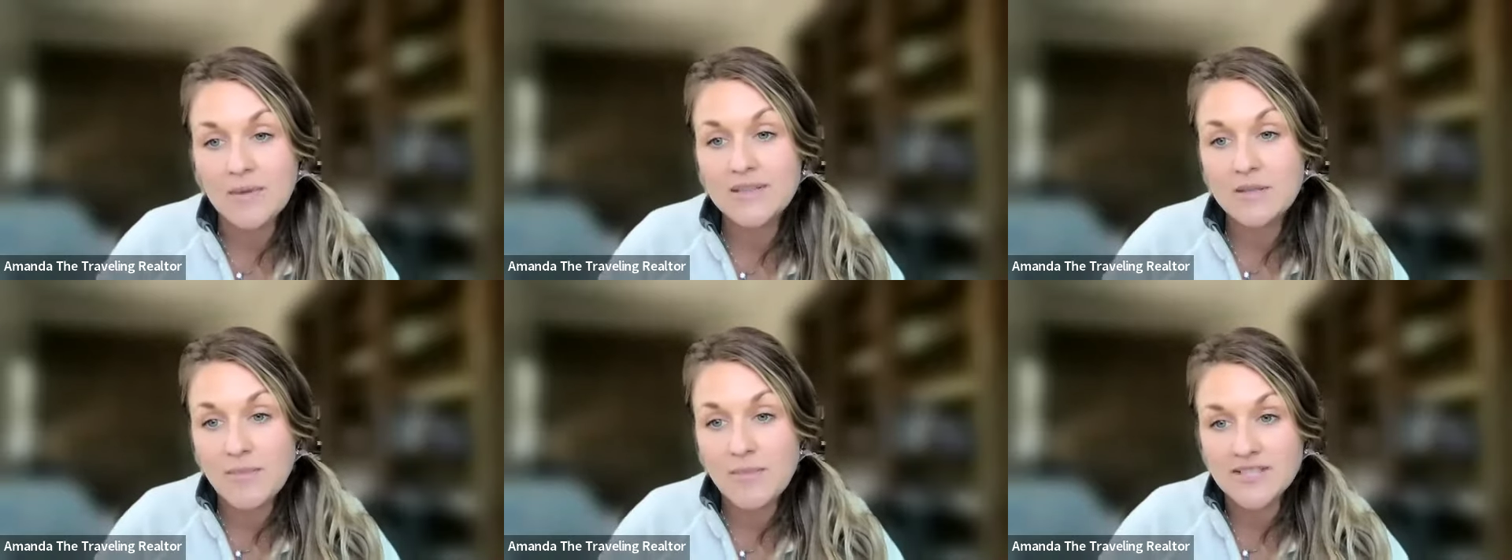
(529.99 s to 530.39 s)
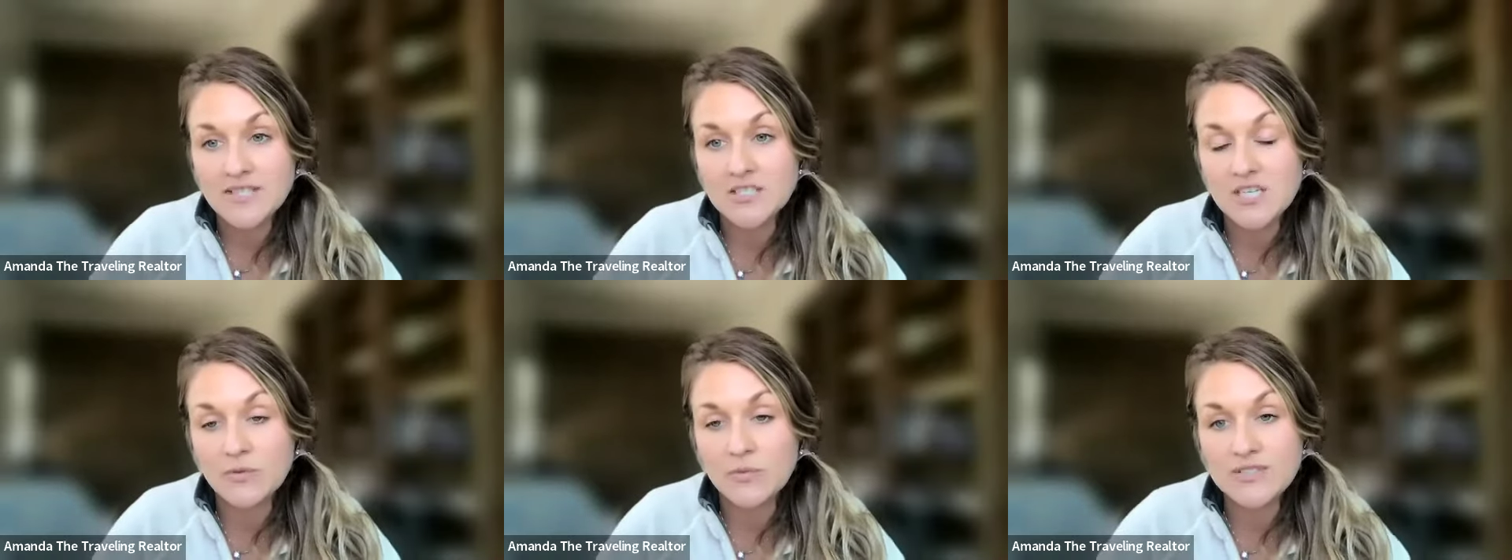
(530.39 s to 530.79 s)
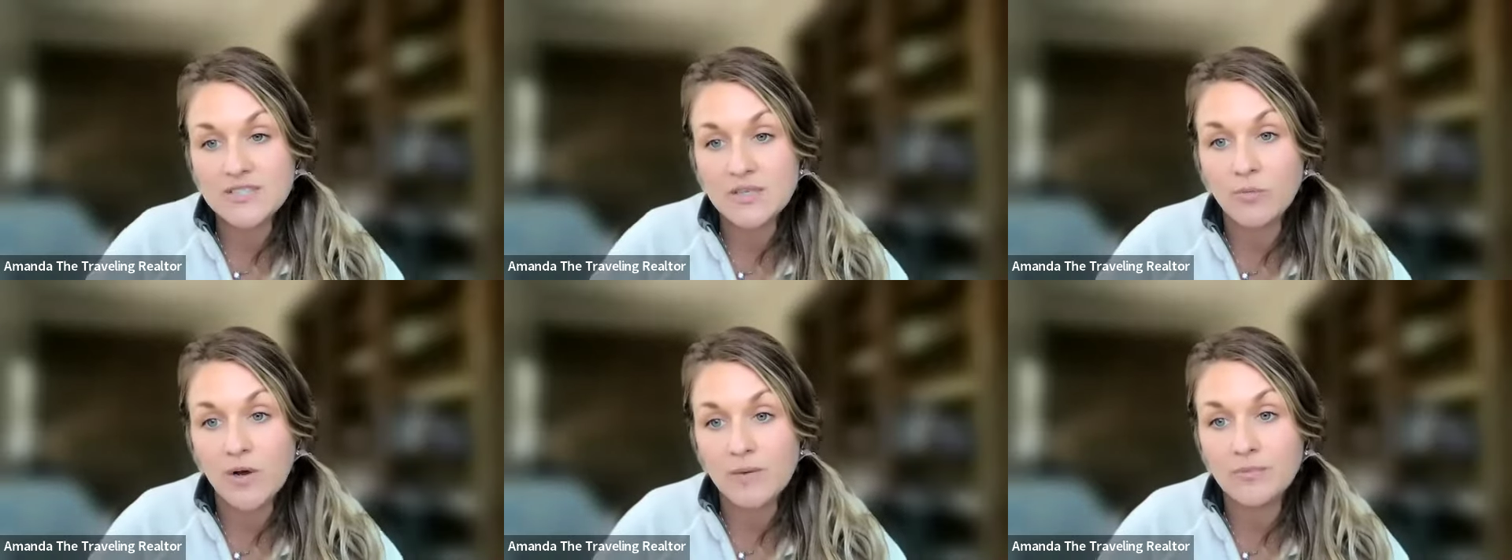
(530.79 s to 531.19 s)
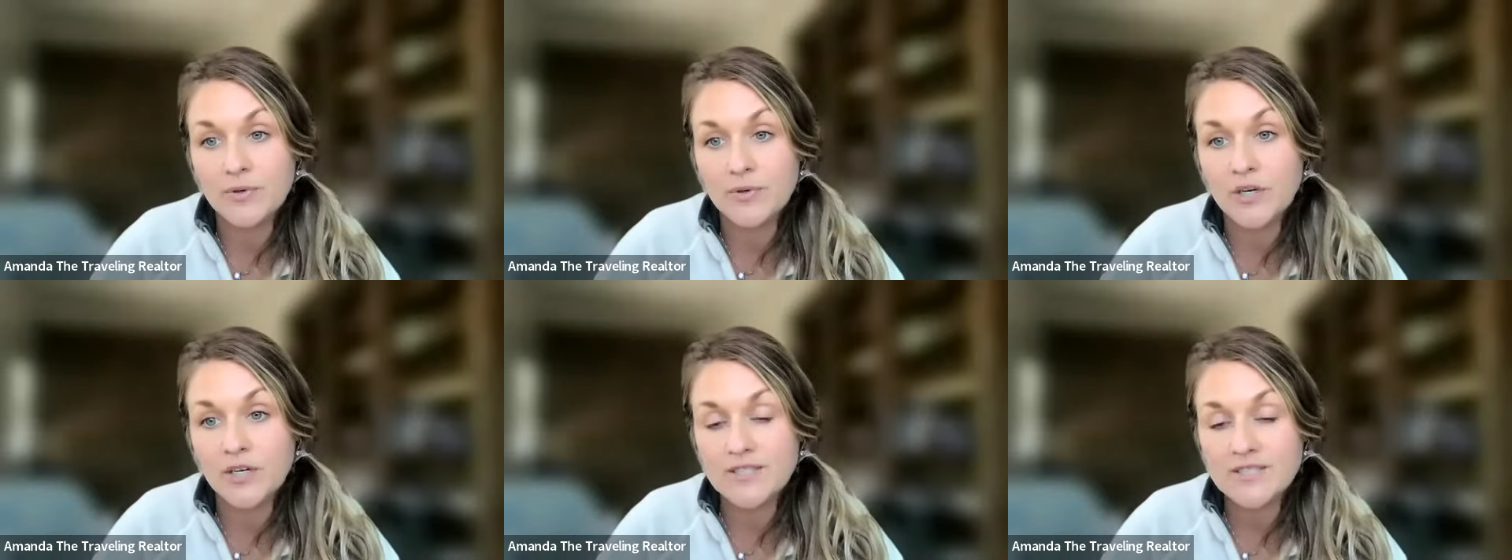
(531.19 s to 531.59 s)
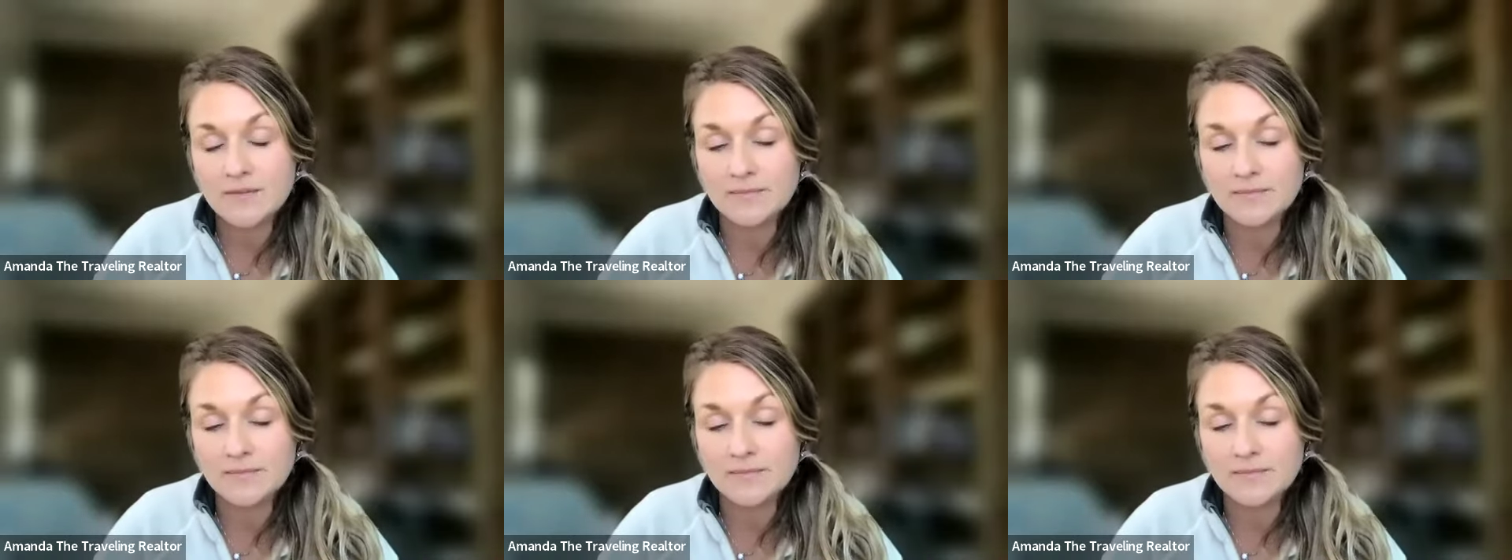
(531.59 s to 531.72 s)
in the messaging when someone books